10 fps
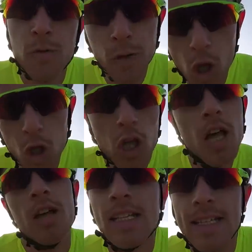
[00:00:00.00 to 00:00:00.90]
fuel
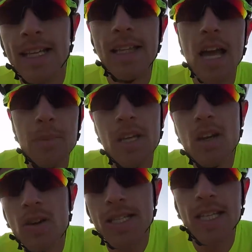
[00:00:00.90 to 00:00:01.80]
that can then be
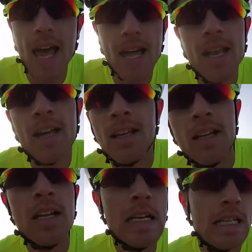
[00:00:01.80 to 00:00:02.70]
used again
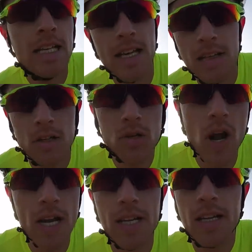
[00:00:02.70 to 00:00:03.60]
in your
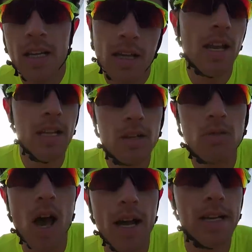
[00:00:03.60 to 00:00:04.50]
training and in your
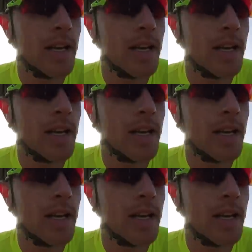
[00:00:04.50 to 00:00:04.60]
riding.